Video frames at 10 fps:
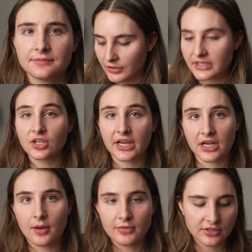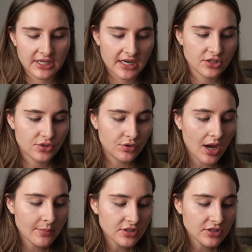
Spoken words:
Let's look at nominal data. So nominal